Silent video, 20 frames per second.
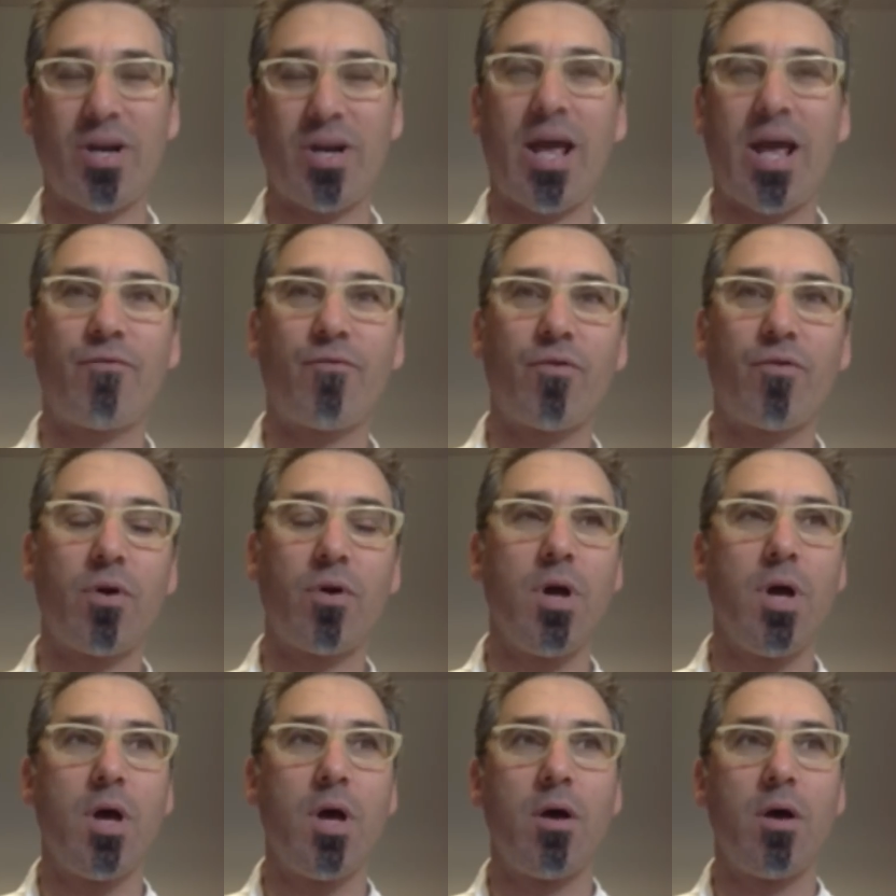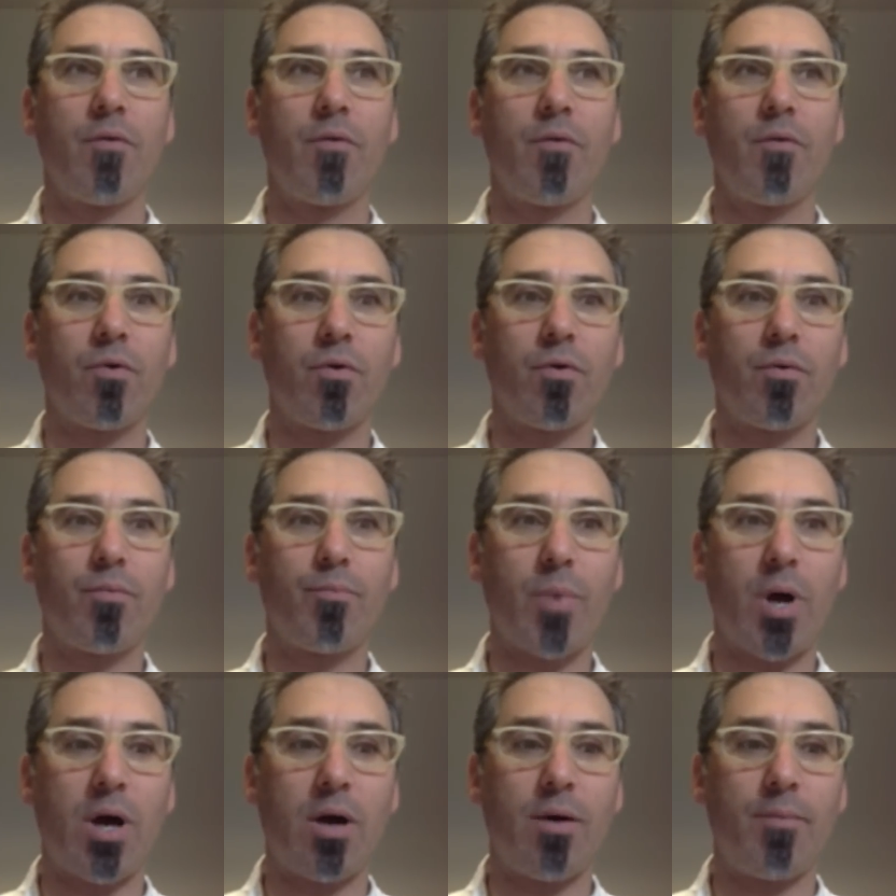And for
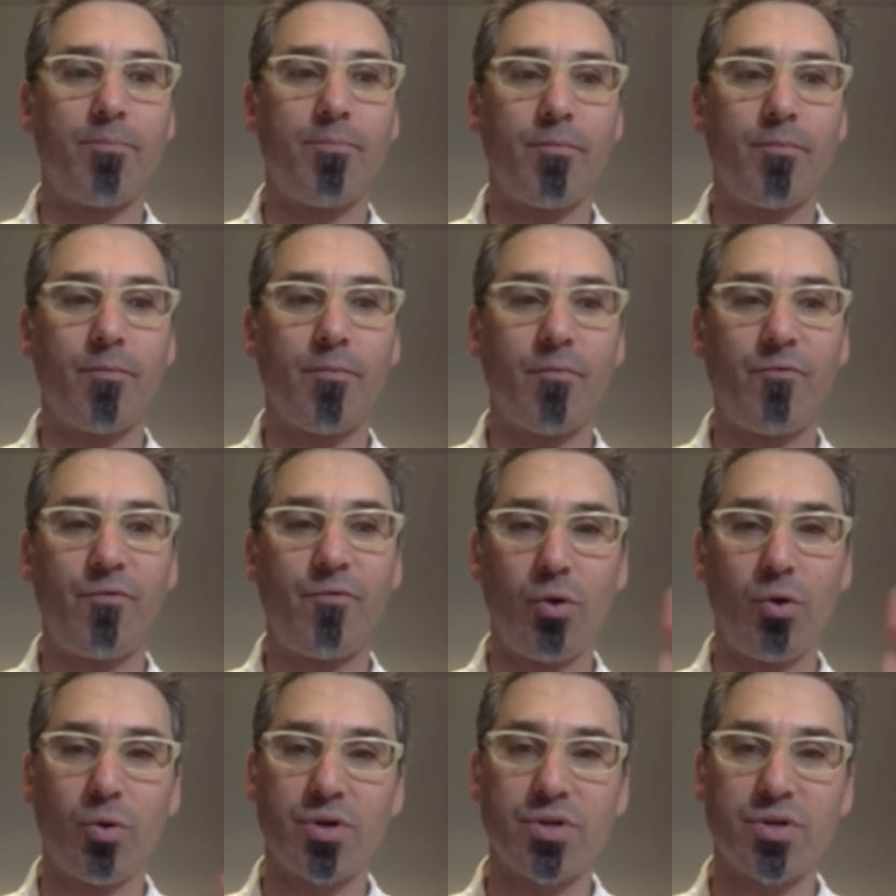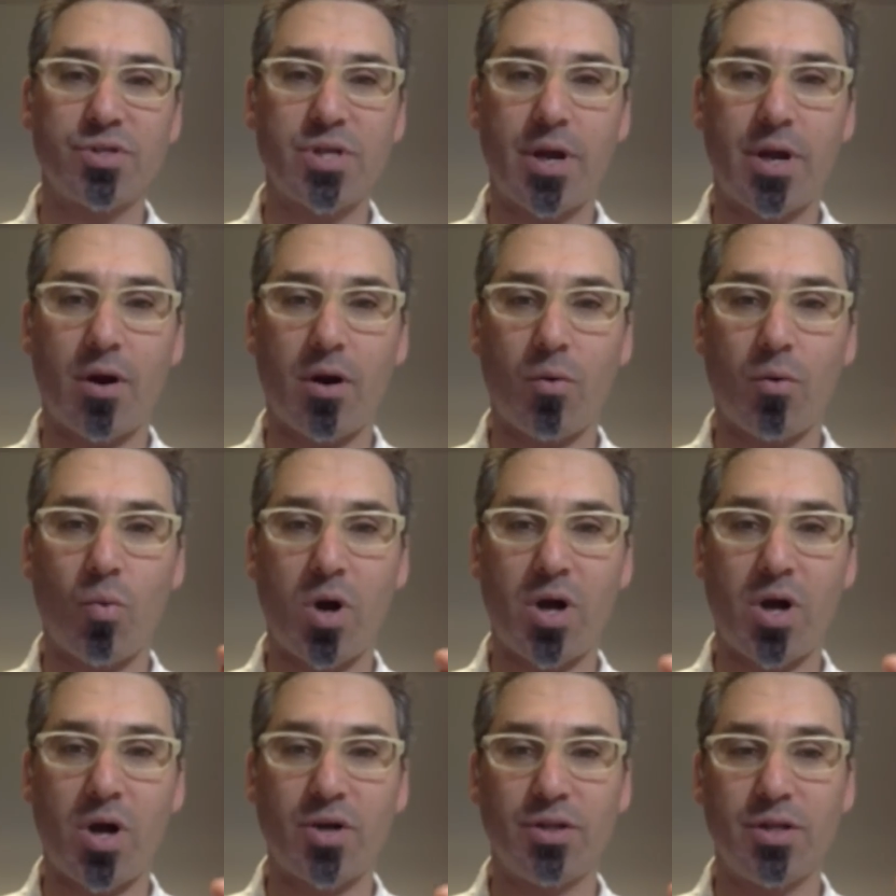viewers that are
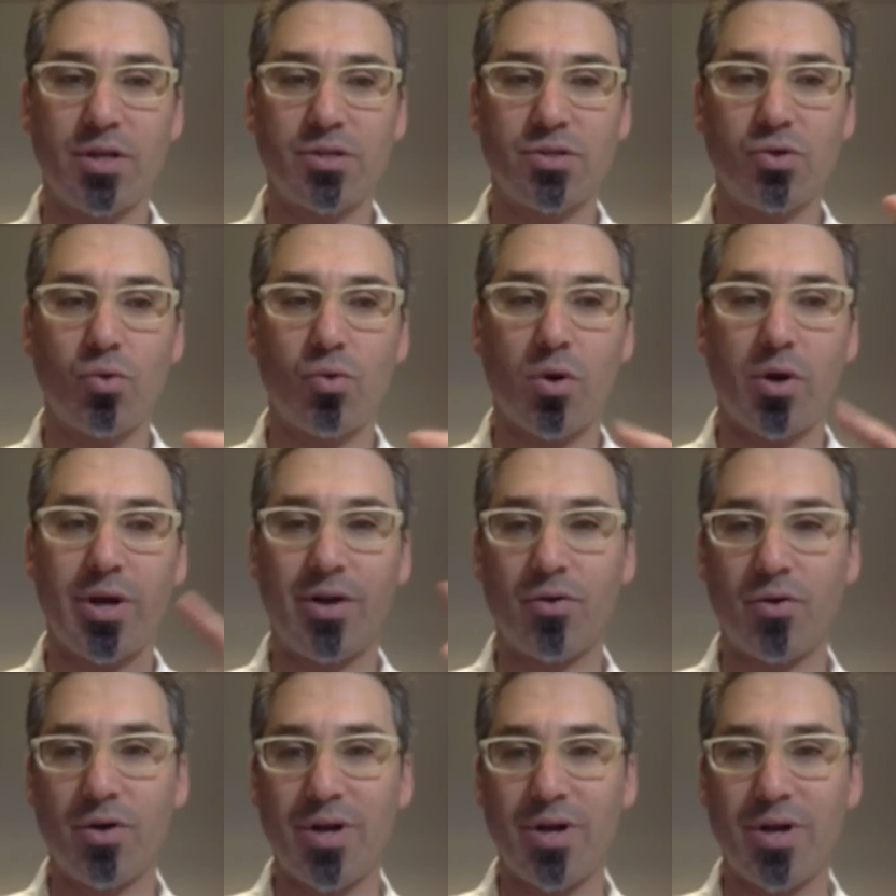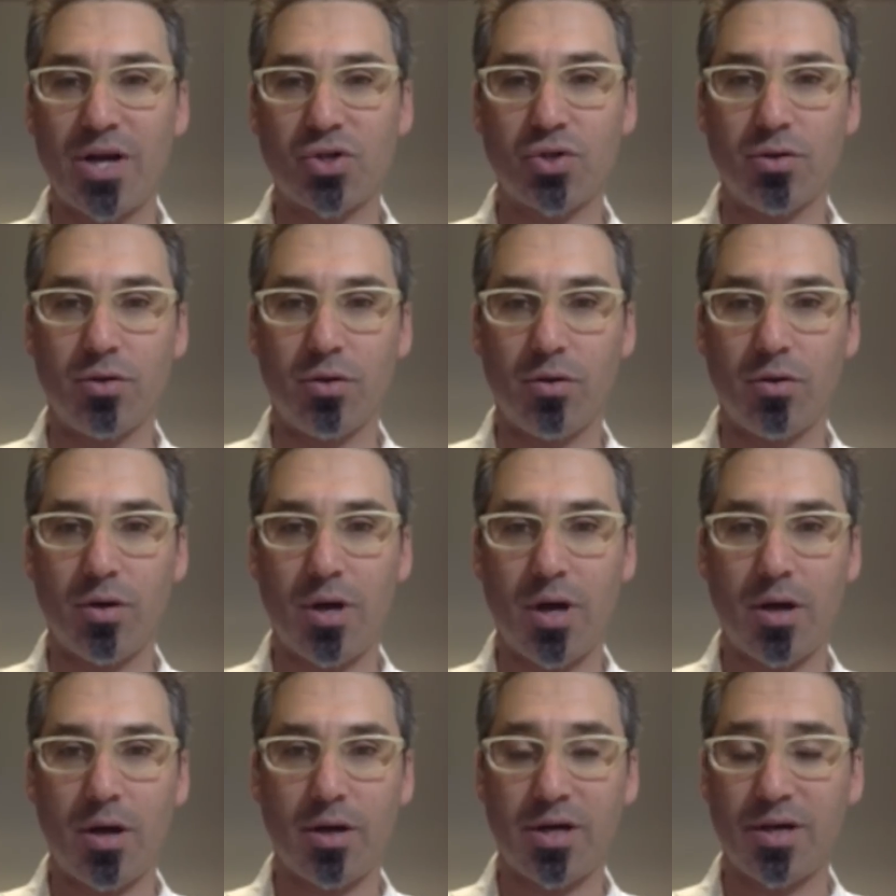watching this who are international,
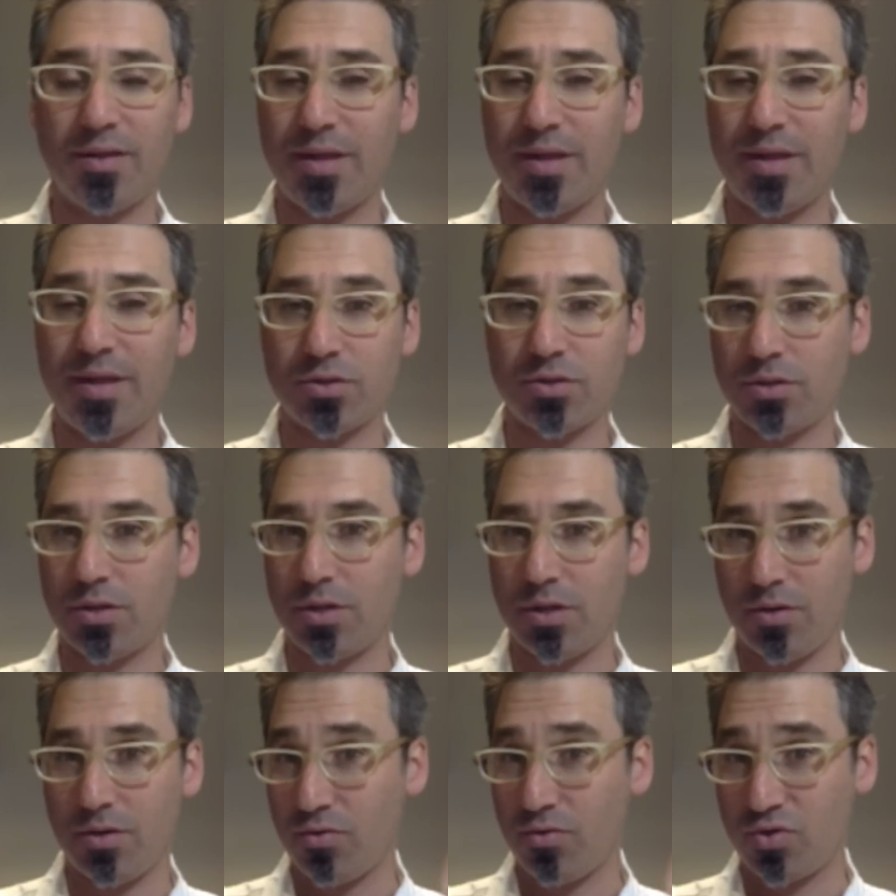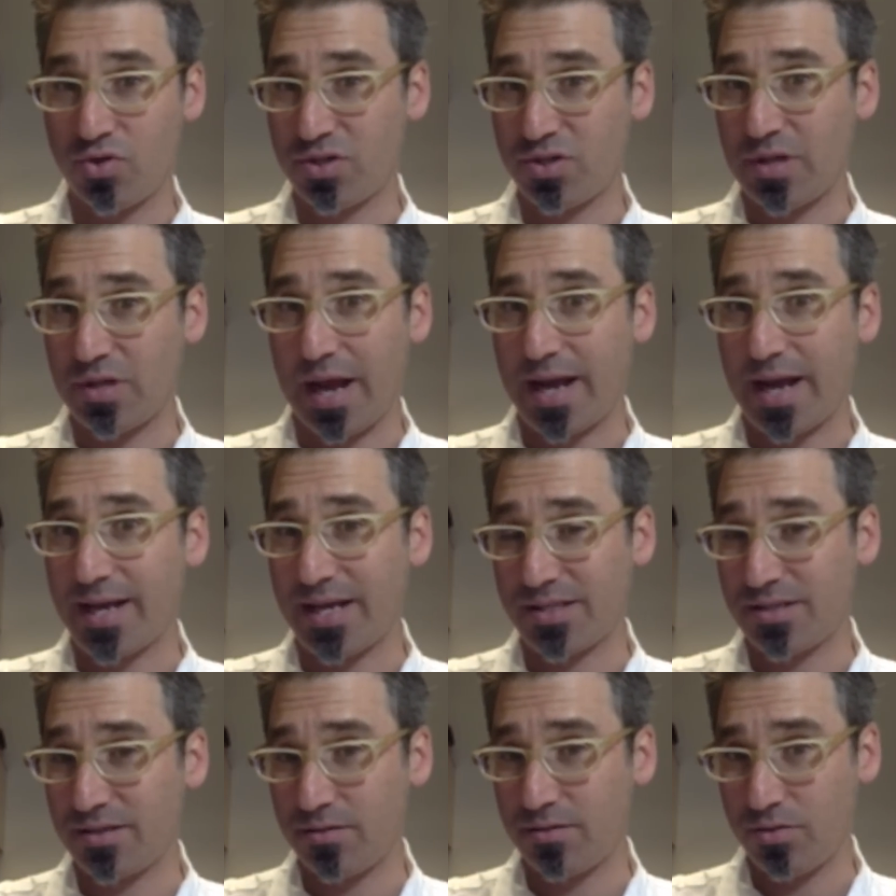can they just I
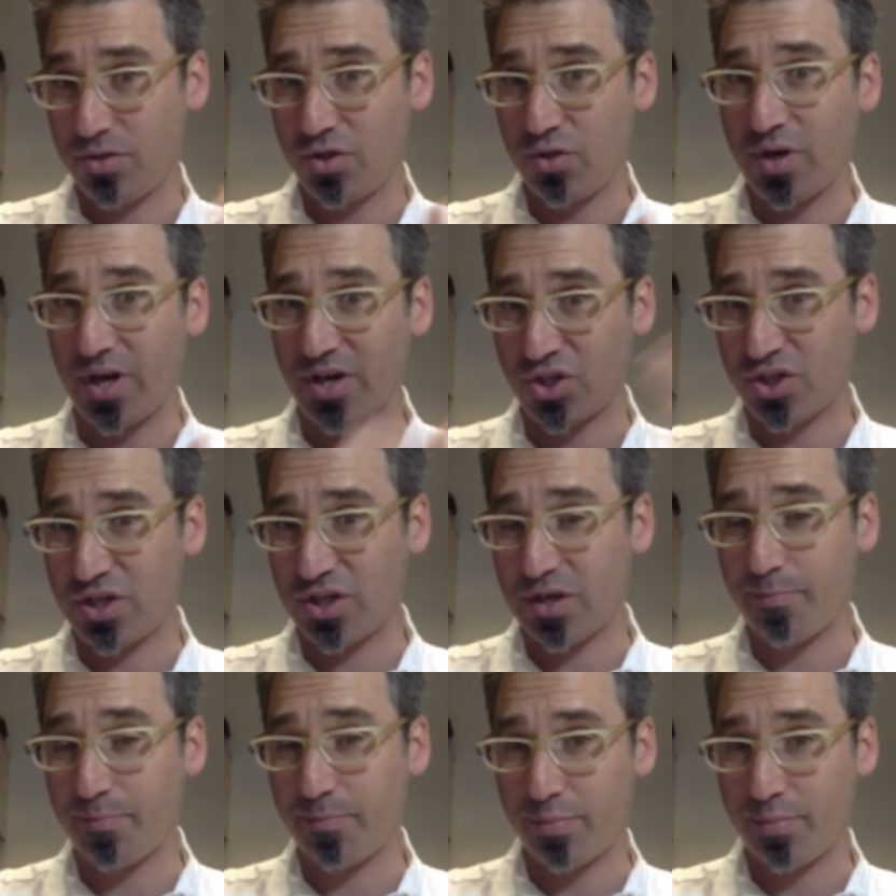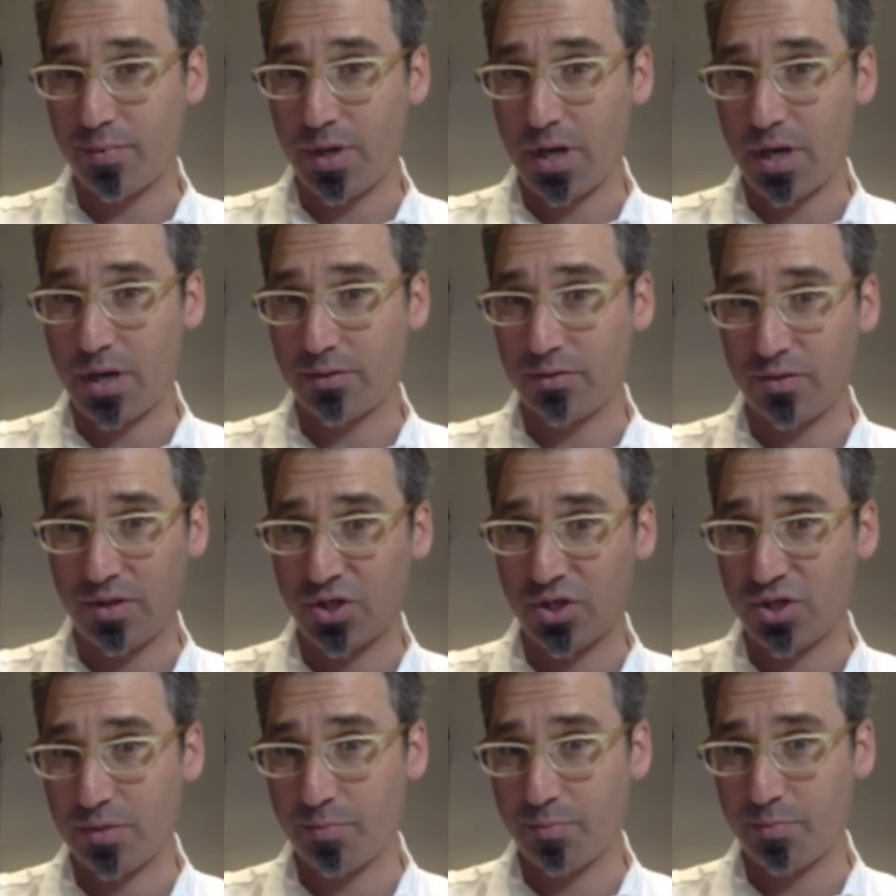guess, do you guys ship? Do they
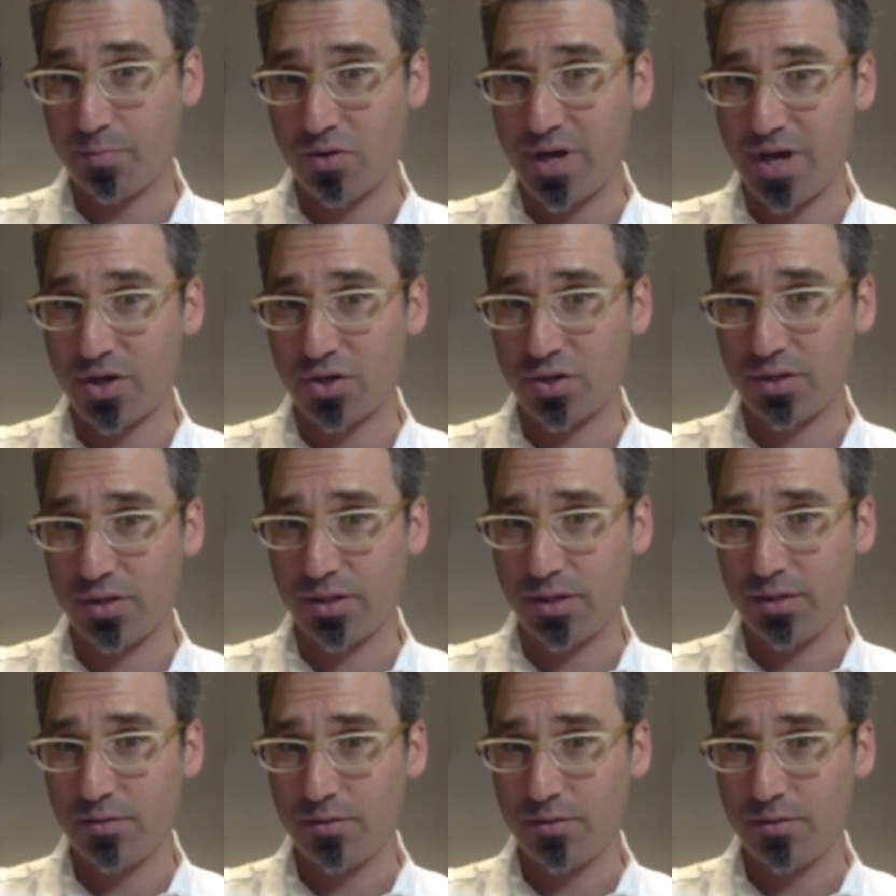ship internationally?